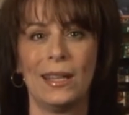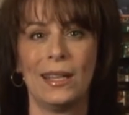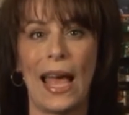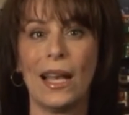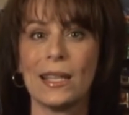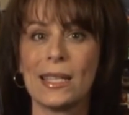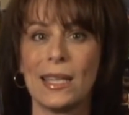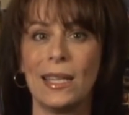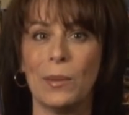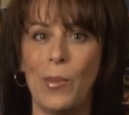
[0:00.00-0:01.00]

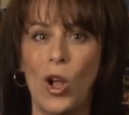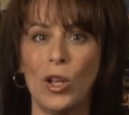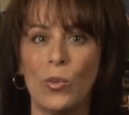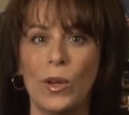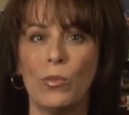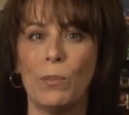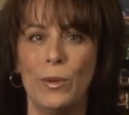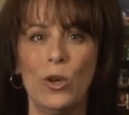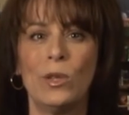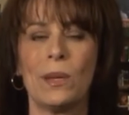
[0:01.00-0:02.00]
Ellison and Baldwin
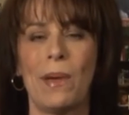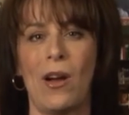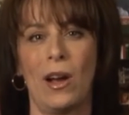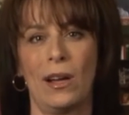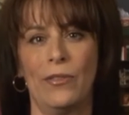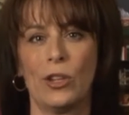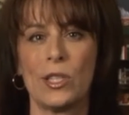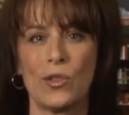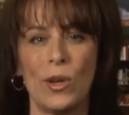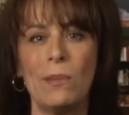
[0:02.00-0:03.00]
rebuked America for its
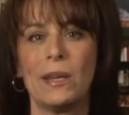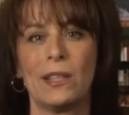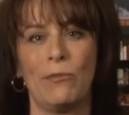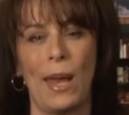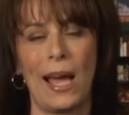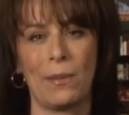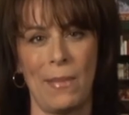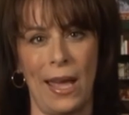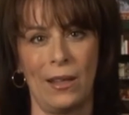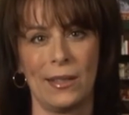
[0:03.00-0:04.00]
treatment of black
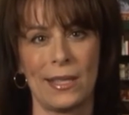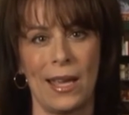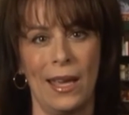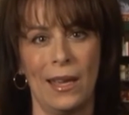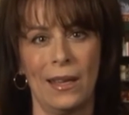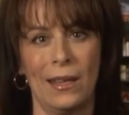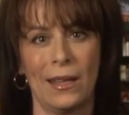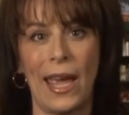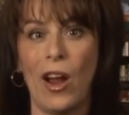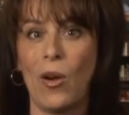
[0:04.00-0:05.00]
males.
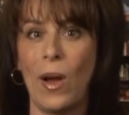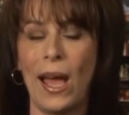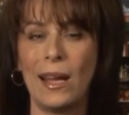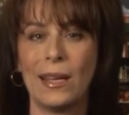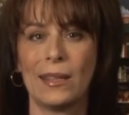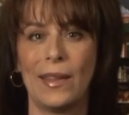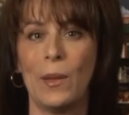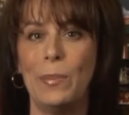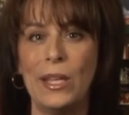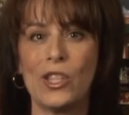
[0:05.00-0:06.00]
Kerouac and the
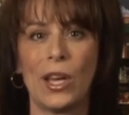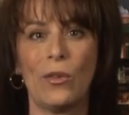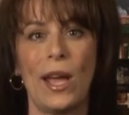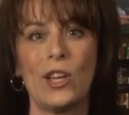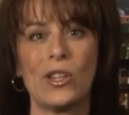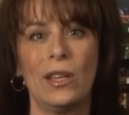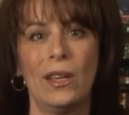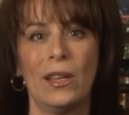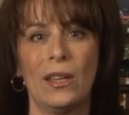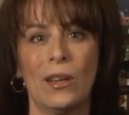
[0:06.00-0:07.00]
Beat Generation
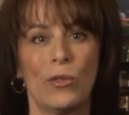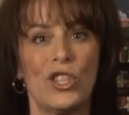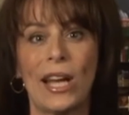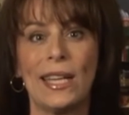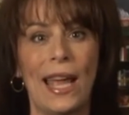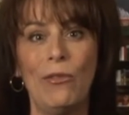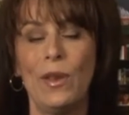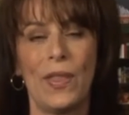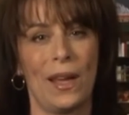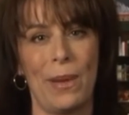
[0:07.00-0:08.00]
rejected
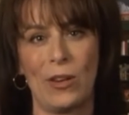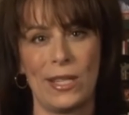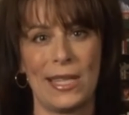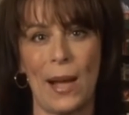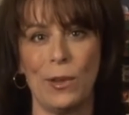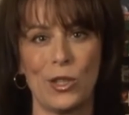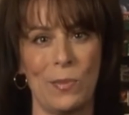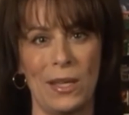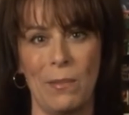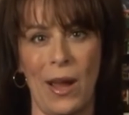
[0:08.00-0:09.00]
everything about
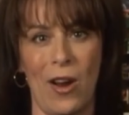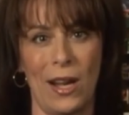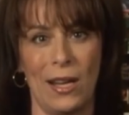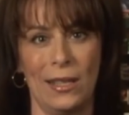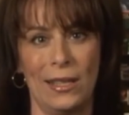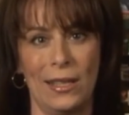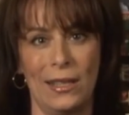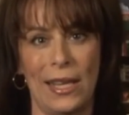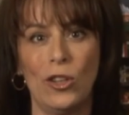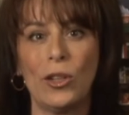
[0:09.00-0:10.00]
establishment America
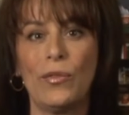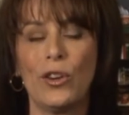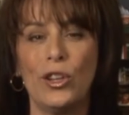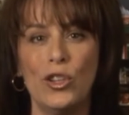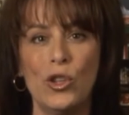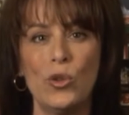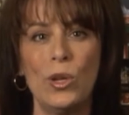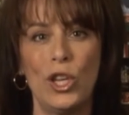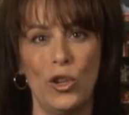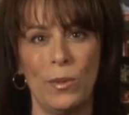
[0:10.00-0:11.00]
and looked for a new
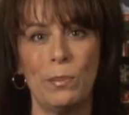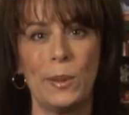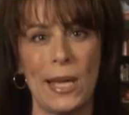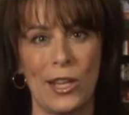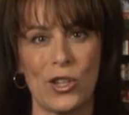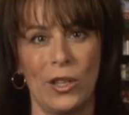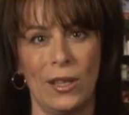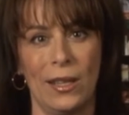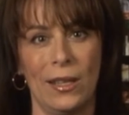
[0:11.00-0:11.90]
human potential.